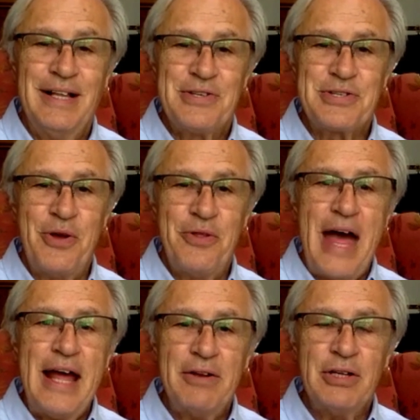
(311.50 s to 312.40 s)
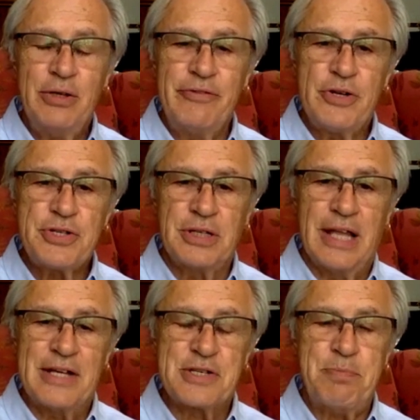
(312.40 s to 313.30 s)
So that universal
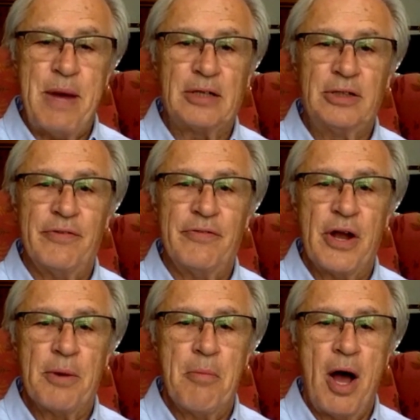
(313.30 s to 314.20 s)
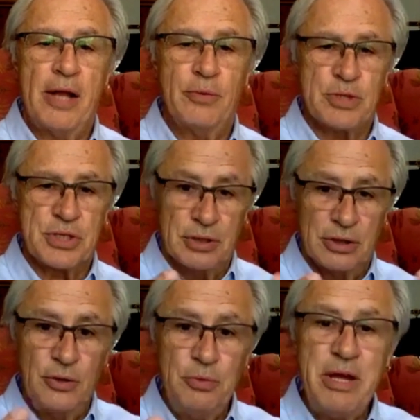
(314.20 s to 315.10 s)
aspect of their mind was
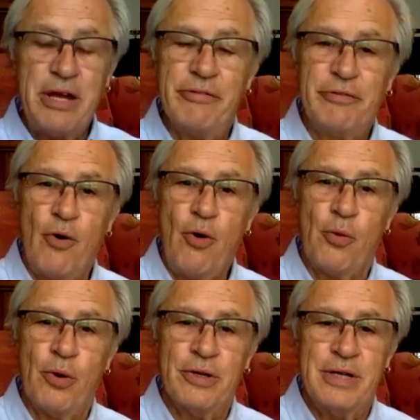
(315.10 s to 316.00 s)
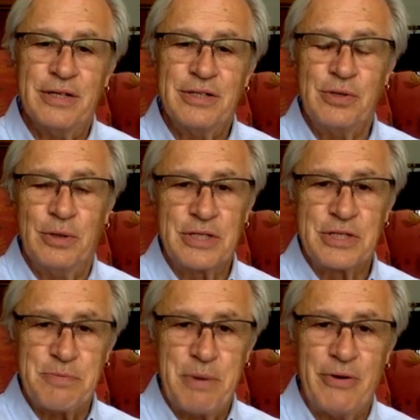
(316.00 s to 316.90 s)
looming forward into
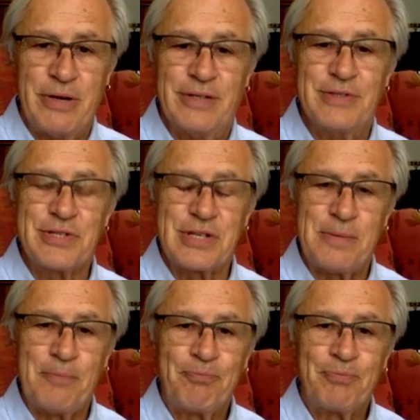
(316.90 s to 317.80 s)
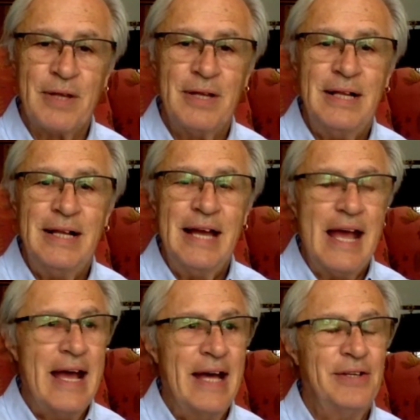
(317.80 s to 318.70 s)
experience.
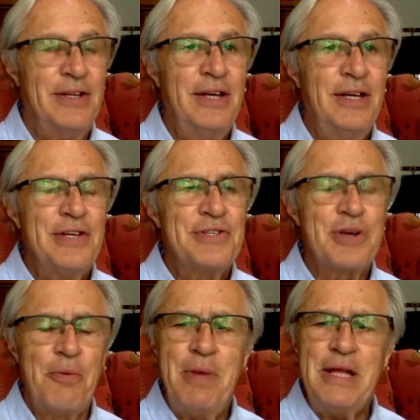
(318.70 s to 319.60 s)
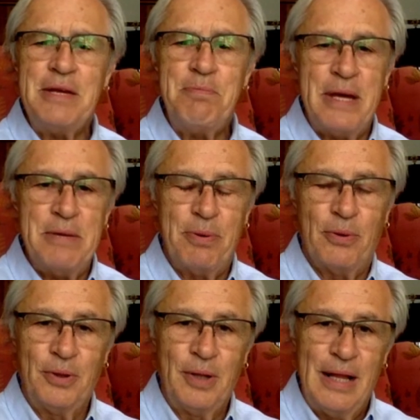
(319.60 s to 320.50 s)
And so many
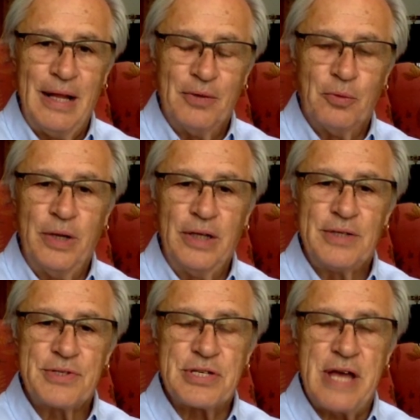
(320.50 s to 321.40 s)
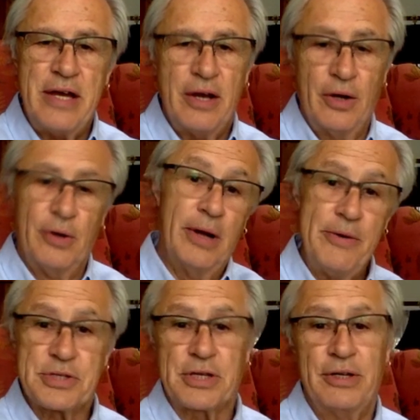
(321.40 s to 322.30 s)
people will say, Oh, that
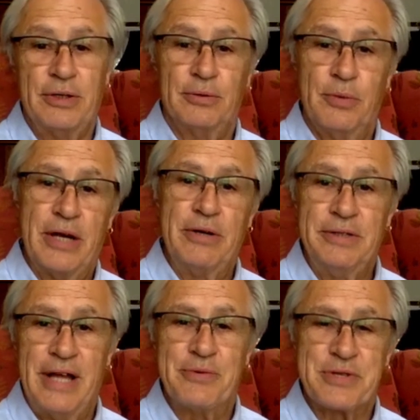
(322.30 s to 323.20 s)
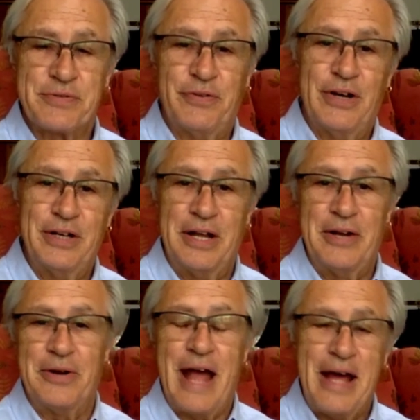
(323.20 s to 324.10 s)
was kind of weird. That was fun. I
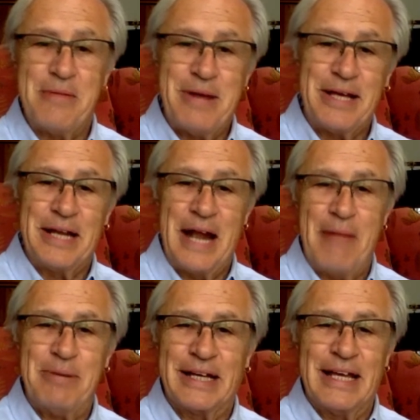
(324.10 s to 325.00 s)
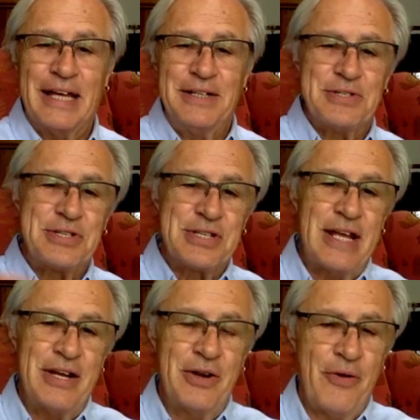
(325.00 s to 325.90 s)
don't know how to make it happen again and
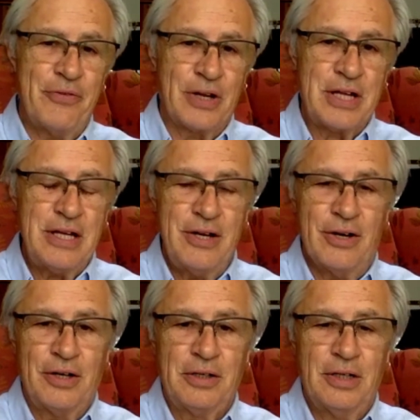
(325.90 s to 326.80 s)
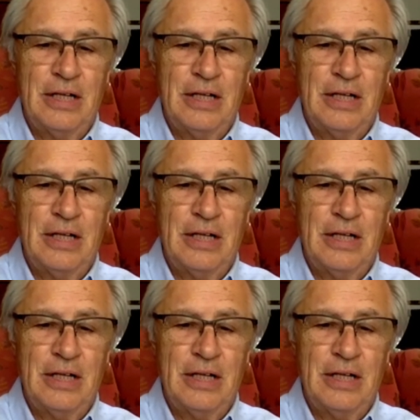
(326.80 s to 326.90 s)
set it over here.